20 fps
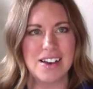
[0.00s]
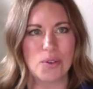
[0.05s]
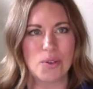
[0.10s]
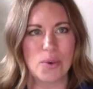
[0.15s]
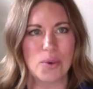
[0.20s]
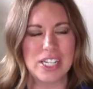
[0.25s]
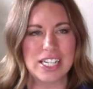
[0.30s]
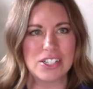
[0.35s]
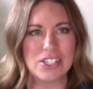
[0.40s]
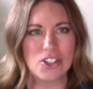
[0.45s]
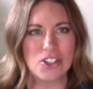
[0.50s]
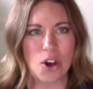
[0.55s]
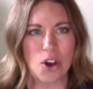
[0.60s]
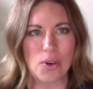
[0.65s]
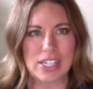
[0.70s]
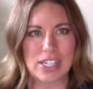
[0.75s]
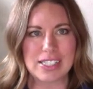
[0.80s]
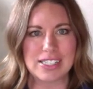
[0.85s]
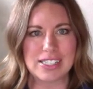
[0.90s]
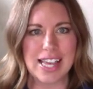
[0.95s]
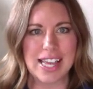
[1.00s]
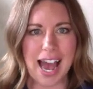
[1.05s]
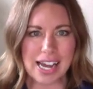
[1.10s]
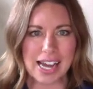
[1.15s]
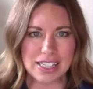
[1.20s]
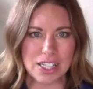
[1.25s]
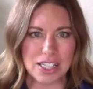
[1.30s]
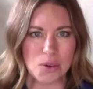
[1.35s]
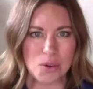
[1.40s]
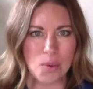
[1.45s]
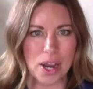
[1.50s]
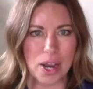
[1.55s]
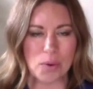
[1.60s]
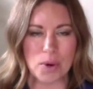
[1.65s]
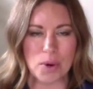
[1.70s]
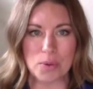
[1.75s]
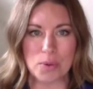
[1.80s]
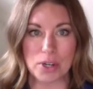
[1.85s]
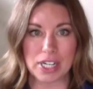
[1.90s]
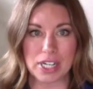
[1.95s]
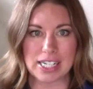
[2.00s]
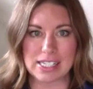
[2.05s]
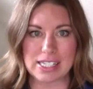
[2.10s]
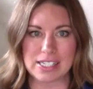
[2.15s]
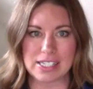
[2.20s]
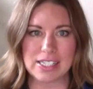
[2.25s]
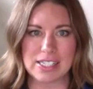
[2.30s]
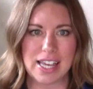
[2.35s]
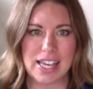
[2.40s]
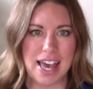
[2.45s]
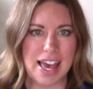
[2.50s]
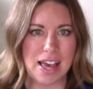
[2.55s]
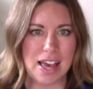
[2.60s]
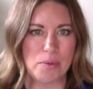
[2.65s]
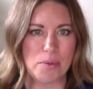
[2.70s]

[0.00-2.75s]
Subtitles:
We didn't know exactly where we were going to stay.